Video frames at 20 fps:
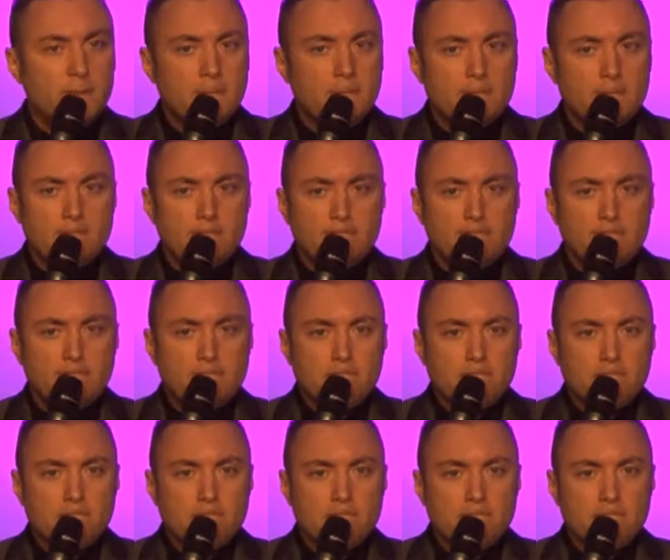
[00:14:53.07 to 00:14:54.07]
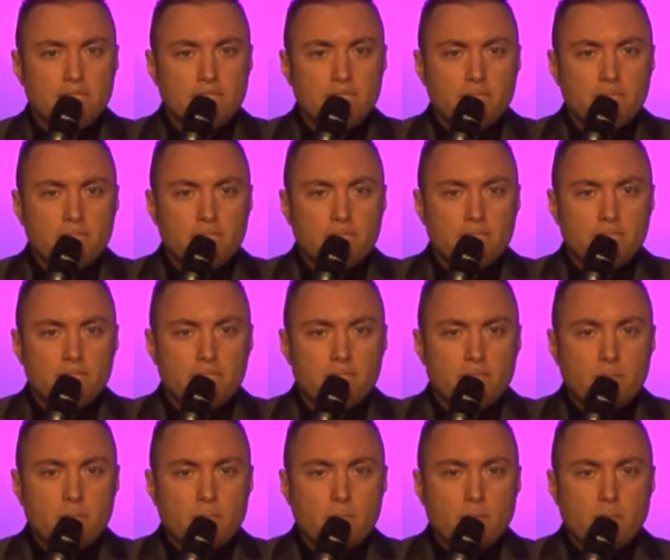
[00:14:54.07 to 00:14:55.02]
(no one is talking)